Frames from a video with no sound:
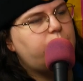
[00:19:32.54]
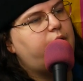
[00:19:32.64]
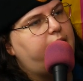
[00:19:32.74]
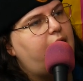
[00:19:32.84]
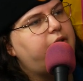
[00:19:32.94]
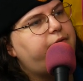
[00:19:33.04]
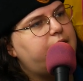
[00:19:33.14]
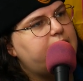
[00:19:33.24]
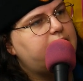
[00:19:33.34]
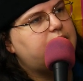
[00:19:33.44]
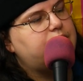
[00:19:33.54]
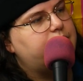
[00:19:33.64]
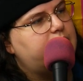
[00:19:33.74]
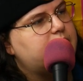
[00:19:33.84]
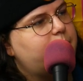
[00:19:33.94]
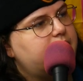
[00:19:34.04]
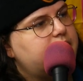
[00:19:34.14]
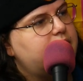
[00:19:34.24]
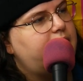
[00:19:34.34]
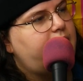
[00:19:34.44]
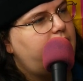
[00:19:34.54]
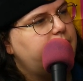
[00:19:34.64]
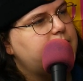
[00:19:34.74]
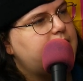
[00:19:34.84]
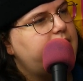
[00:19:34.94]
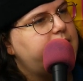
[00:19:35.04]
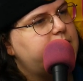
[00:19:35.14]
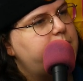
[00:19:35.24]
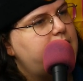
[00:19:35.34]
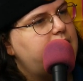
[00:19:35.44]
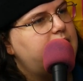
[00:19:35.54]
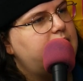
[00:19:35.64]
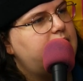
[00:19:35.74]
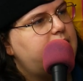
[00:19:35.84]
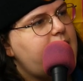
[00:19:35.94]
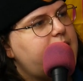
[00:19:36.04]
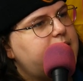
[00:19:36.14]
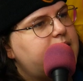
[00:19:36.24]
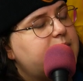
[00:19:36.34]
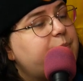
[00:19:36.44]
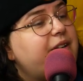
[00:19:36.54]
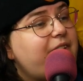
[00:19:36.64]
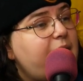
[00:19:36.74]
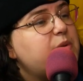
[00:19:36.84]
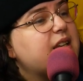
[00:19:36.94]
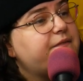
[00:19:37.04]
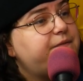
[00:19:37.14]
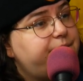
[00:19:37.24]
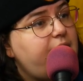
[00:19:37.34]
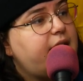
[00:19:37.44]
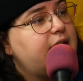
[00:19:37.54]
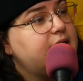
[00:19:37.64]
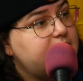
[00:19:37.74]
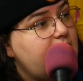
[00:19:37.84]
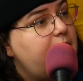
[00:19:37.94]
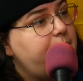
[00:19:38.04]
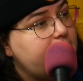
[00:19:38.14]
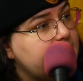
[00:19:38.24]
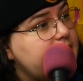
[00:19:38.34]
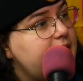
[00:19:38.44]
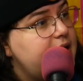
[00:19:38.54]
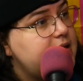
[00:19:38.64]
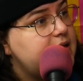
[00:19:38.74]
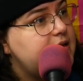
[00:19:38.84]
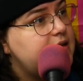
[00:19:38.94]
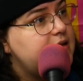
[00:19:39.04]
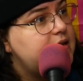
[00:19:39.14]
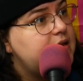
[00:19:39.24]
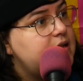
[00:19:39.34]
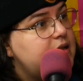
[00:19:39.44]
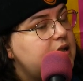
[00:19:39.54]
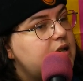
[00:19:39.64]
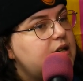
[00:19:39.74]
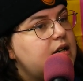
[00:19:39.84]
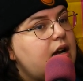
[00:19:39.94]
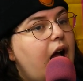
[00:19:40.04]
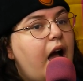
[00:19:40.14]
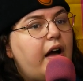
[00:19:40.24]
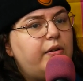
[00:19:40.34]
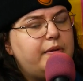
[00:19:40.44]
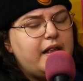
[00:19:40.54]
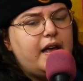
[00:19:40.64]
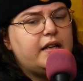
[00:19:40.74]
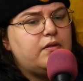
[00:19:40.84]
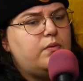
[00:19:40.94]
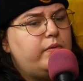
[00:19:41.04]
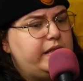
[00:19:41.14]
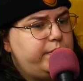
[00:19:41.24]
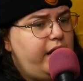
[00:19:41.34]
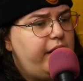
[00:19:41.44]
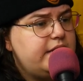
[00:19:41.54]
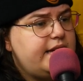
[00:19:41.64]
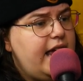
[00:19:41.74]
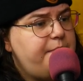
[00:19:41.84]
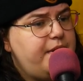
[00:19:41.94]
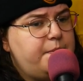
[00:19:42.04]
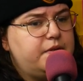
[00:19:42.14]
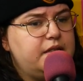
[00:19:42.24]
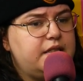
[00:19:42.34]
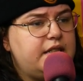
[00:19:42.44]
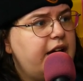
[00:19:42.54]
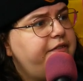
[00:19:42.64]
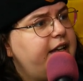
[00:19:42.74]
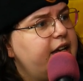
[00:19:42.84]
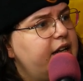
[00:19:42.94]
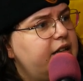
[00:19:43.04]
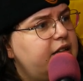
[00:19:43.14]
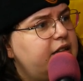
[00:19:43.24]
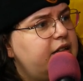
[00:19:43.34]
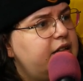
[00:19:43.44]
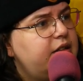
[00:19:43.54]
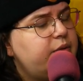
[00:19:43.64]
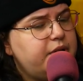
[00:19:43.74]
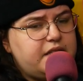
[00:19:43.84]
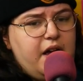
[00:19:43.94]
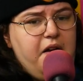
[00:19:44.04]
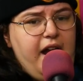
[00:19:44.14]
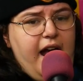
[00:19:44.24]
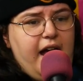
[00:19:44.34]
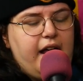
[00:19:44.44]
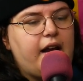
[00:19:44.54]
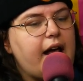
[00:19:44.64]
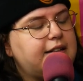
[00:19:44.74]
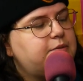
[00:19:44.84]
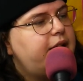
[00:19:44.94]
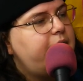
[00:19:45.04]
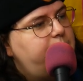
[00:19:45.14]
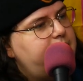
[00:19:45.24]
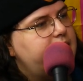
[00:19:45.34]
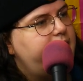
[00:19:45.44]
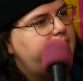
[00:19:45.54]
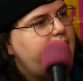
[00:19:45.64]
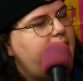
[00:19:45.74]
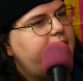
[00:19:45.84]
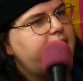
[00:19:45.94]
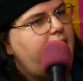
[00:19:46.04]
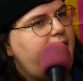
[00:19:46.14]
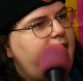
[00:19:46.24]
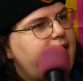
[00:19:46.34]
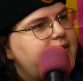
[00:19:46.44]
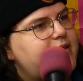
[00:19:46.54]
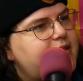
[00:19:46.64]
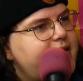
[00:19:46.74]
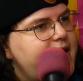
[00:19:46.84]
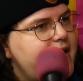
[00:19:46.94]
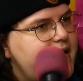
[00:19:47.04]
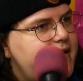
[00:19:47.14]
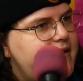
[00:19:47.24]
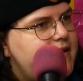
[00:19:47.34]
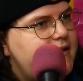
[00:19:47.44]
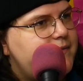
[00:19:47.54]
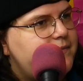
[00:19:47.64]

right i feel that too as a person who like understands media analysis but if i was a fucking dumb idiot oh yeah if i was a fucking stupid person i would be, I would like, be like, what's with all this gay people this deaf kid what's going what's on what's going on that's what i would be like and i see